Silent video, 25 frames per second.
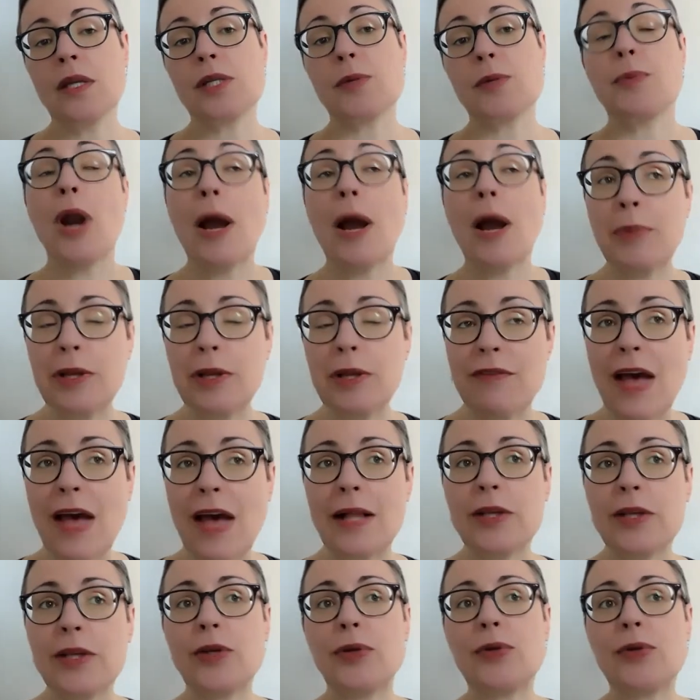property
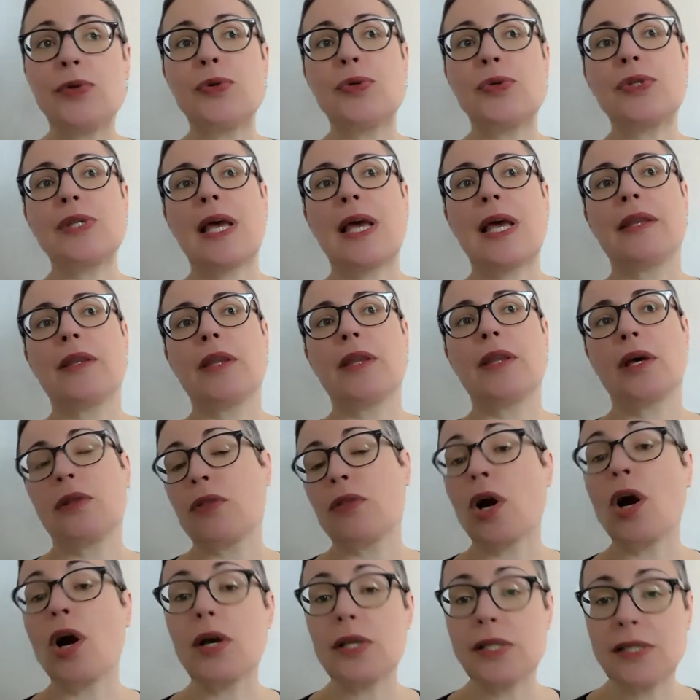values and
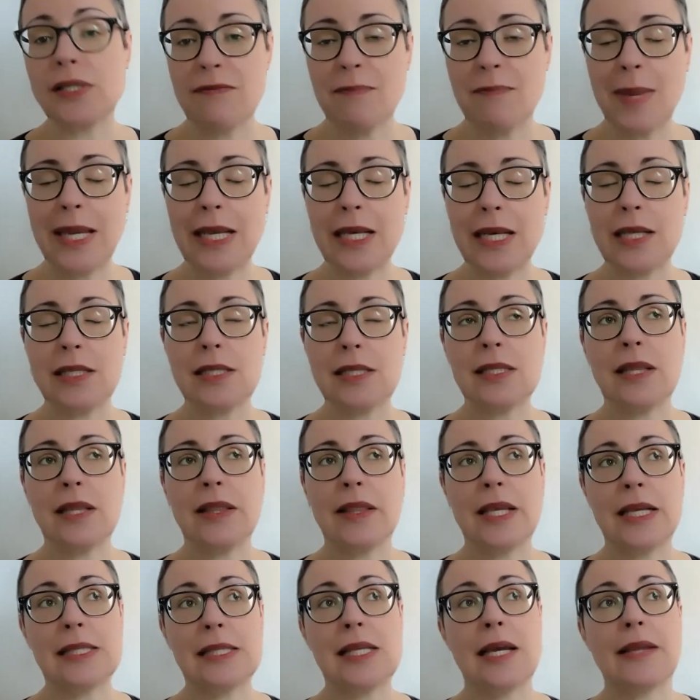the cost of maintenance and
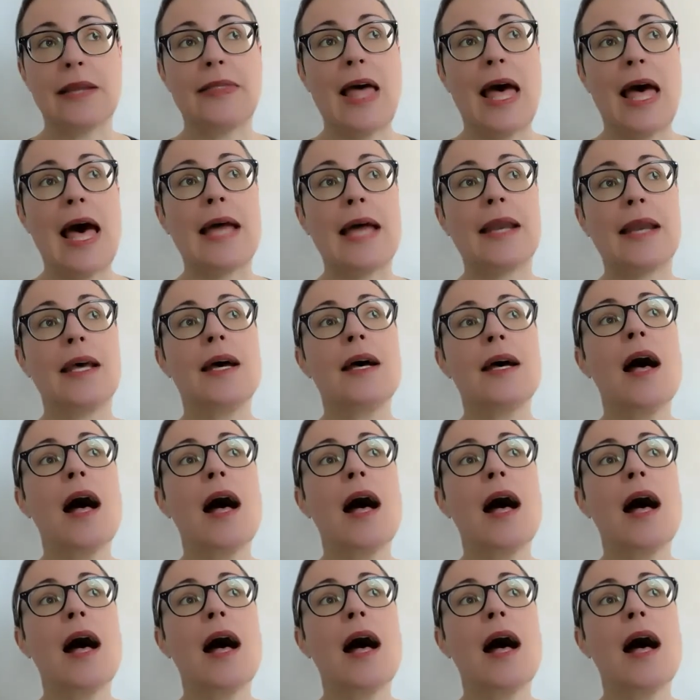things like that.